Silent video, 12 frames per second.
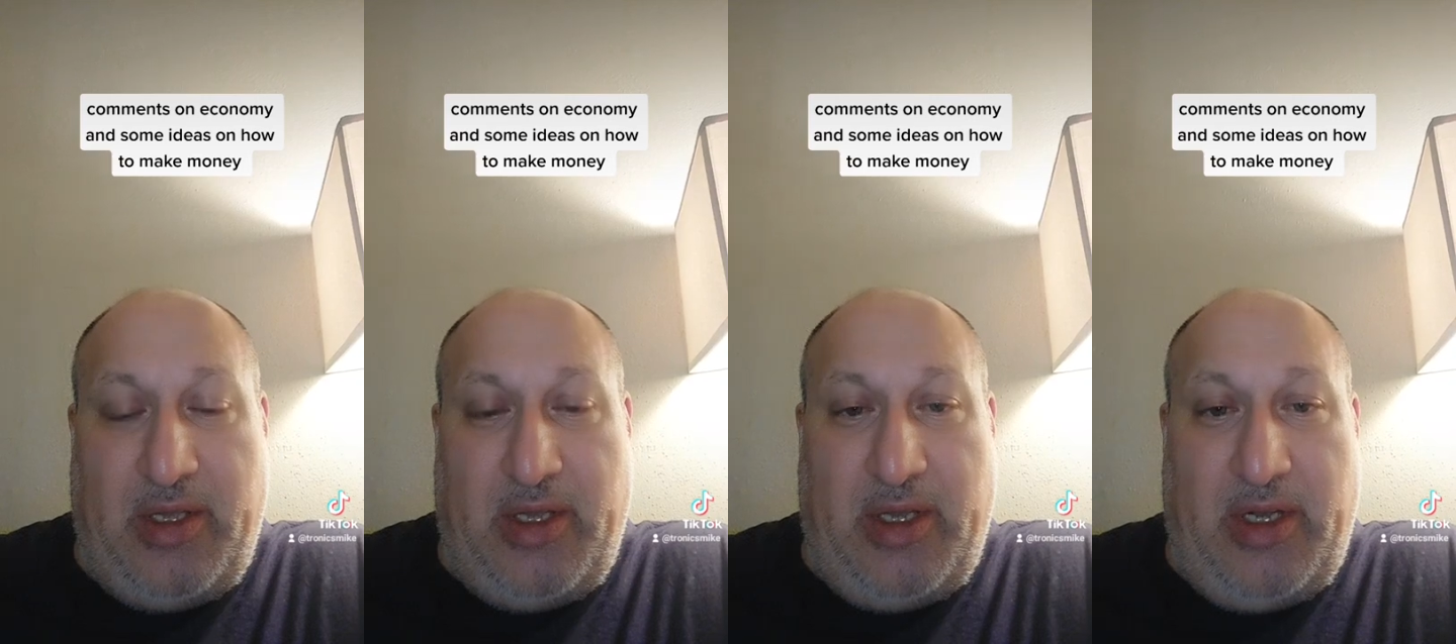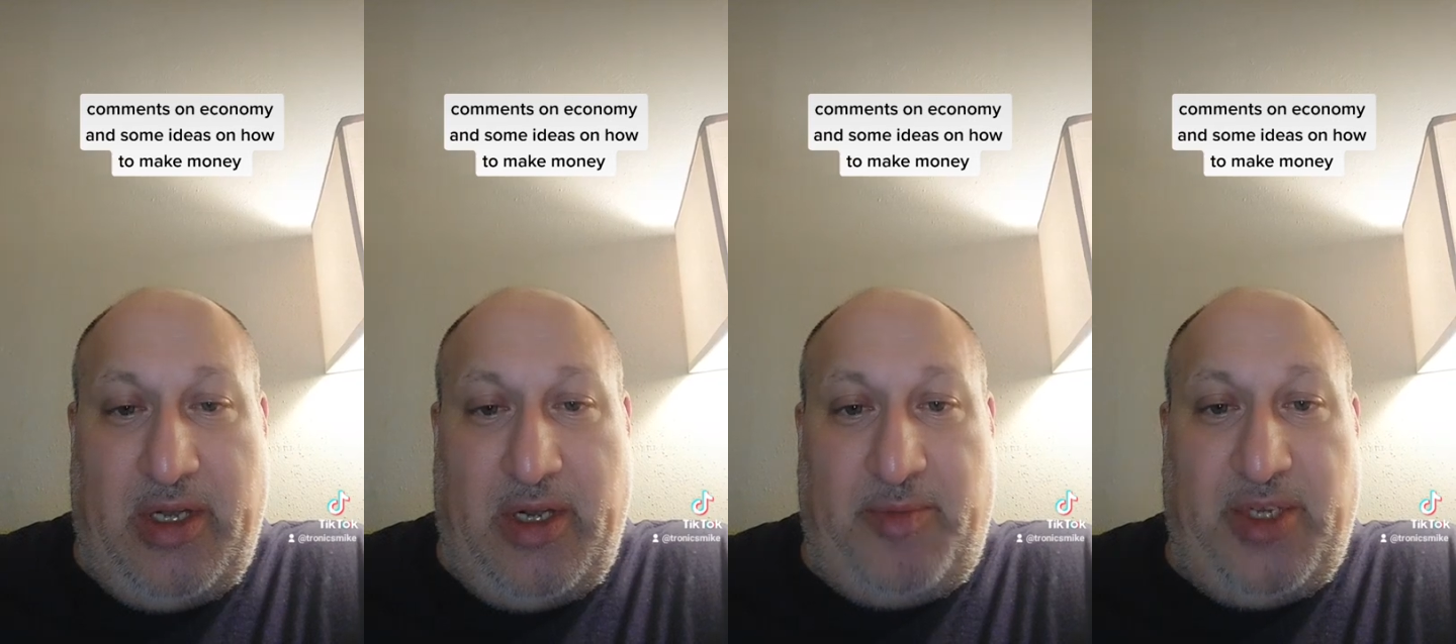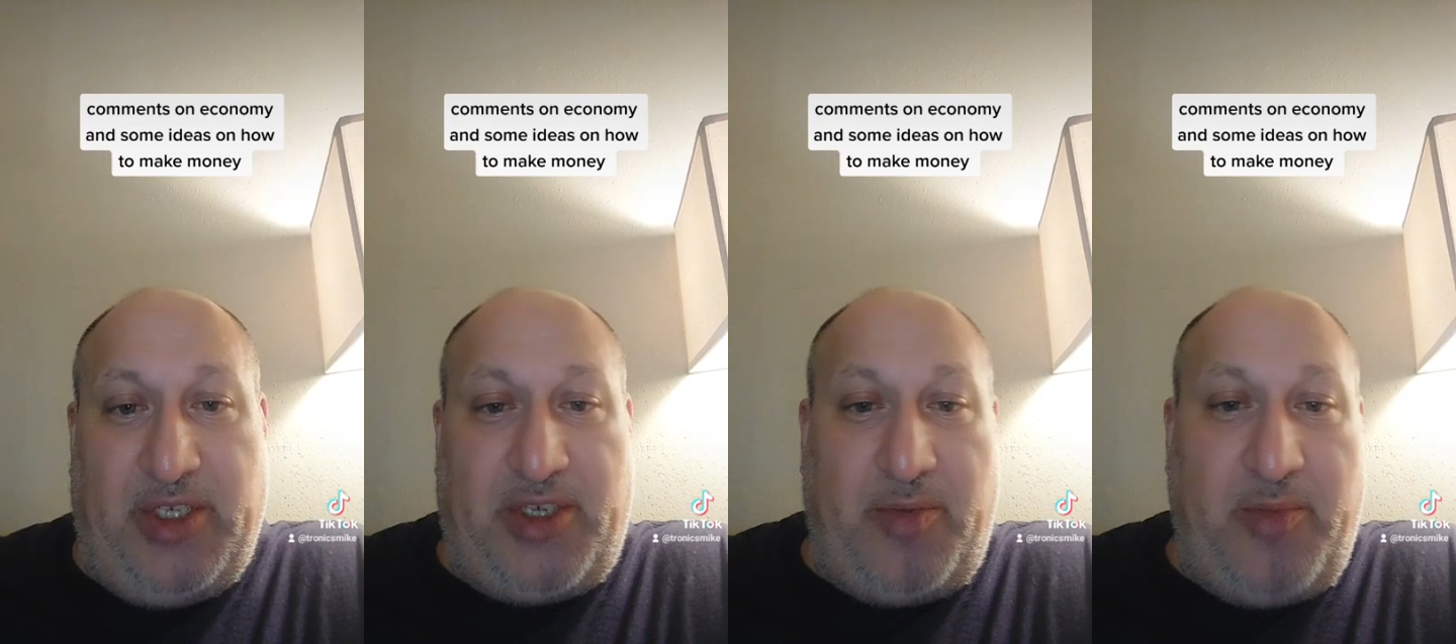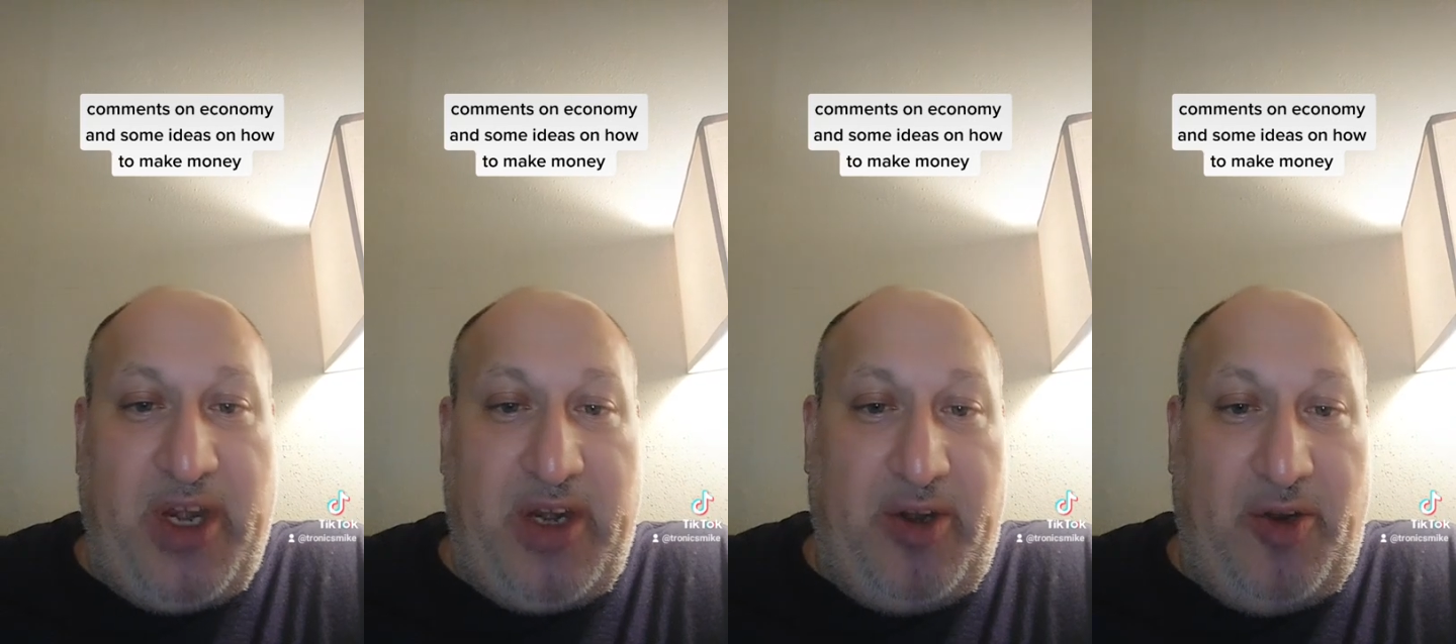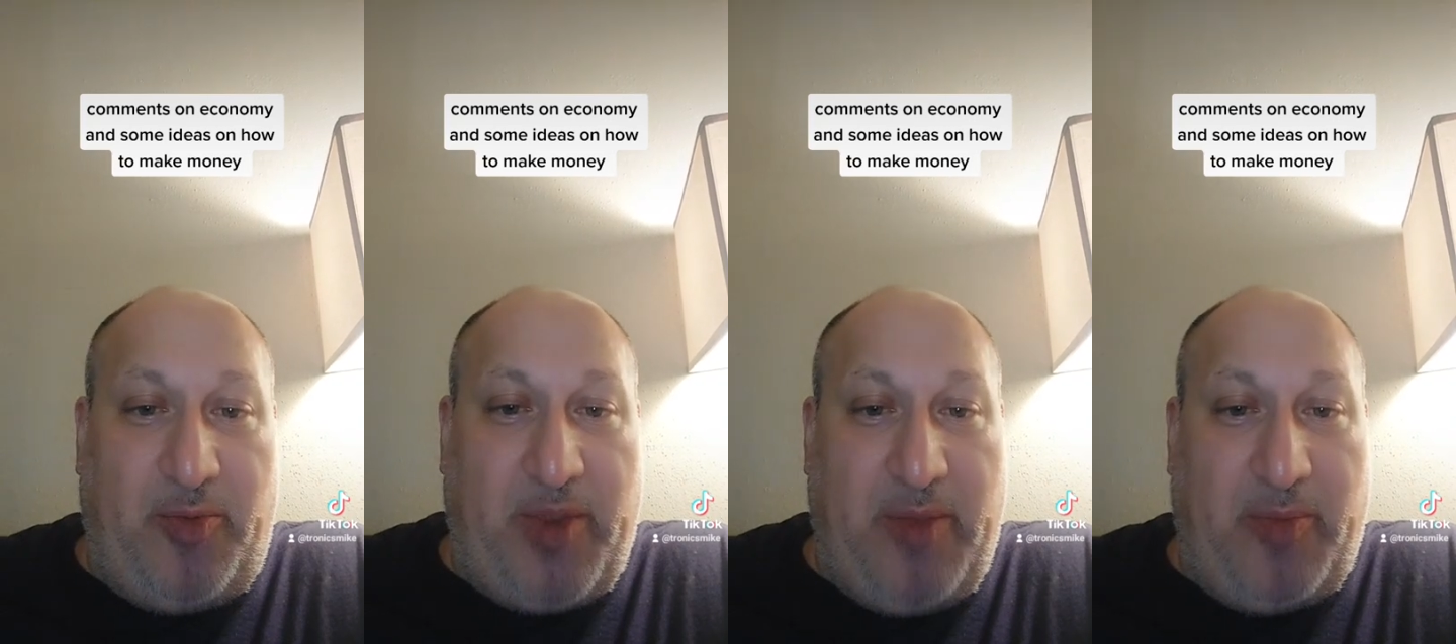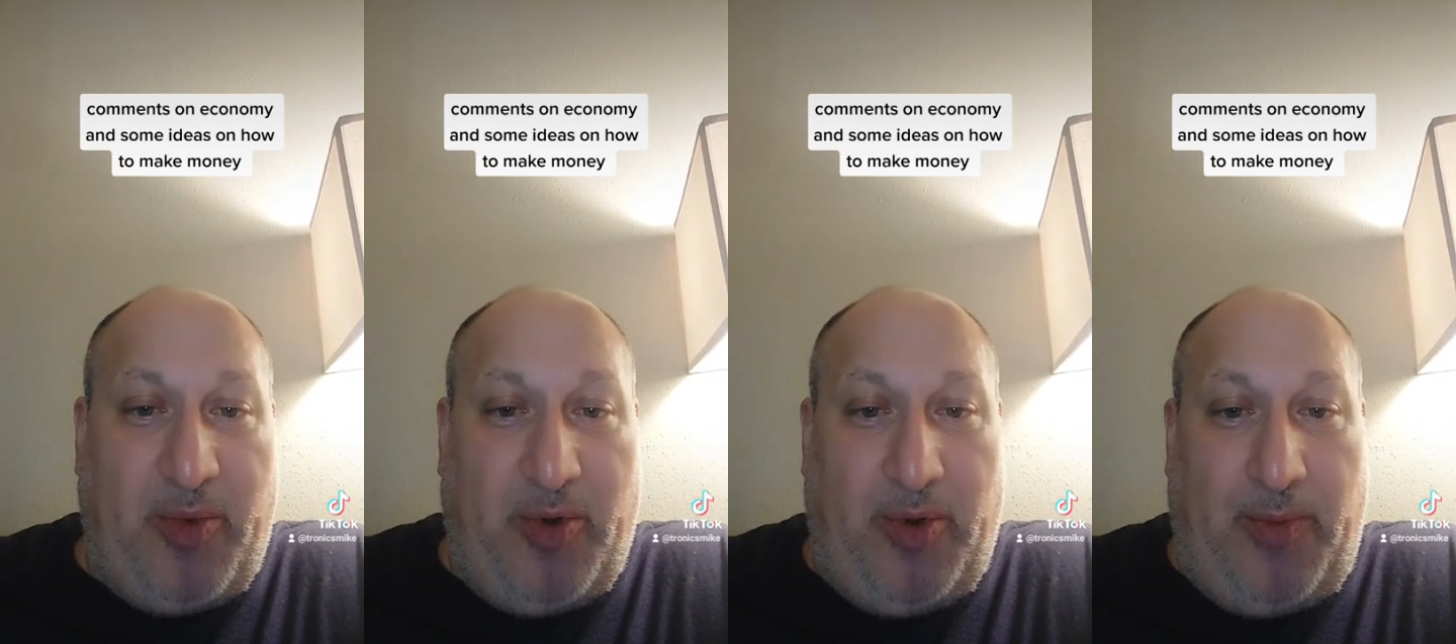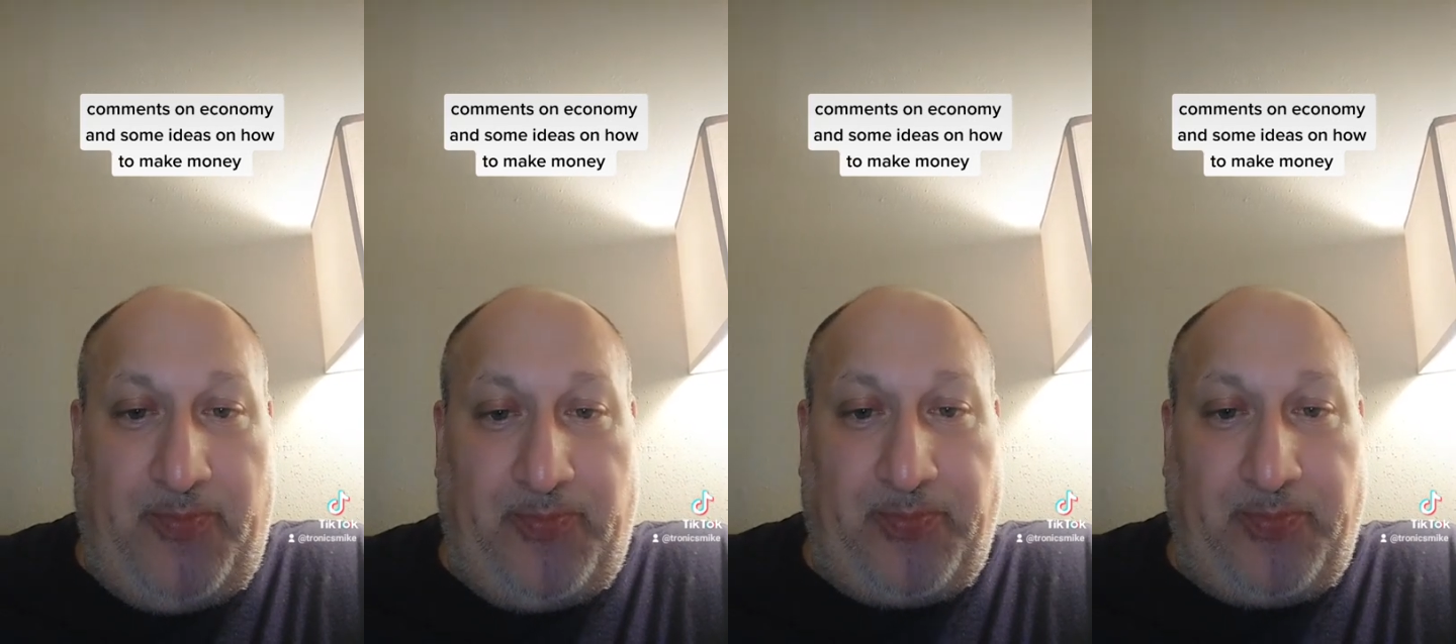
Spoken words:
Plus you're meeting new people.